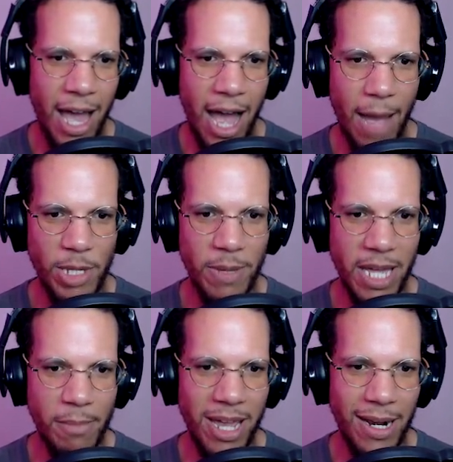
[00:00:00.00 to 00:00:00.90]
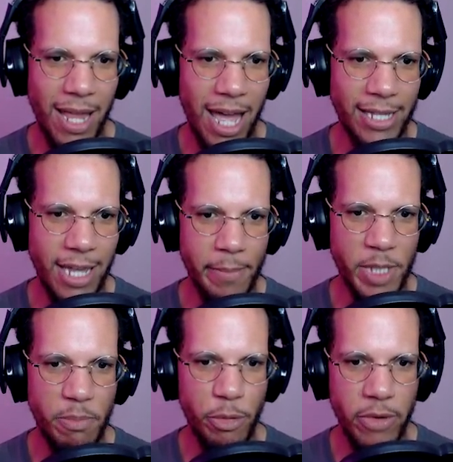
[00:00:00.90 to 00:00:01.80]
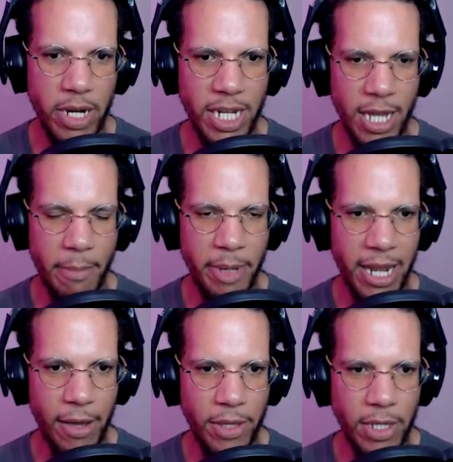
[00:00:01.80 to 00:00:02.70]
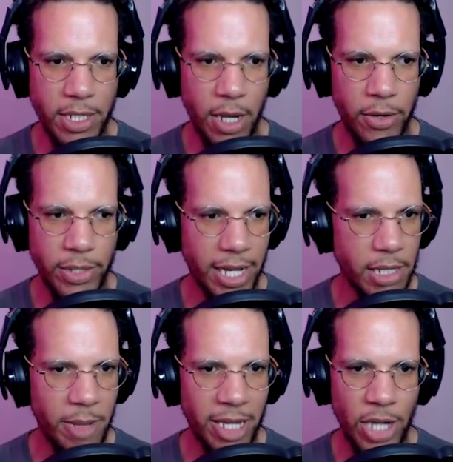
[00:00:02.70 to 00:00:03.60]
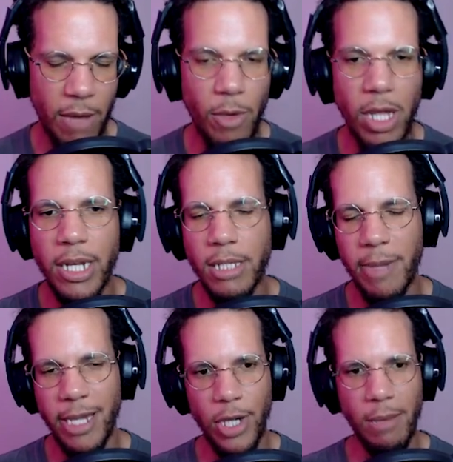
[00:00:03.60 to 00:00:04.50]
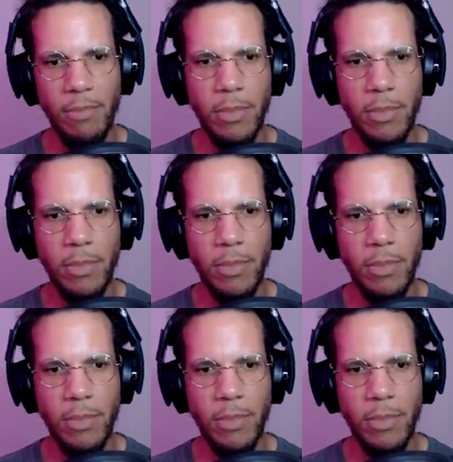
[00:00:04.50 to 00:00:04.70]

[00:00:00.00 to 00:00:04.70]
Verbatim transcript: I must be getting paid a lot because I'm sprinting up and down these stairs like it's my job. Well, it is my job.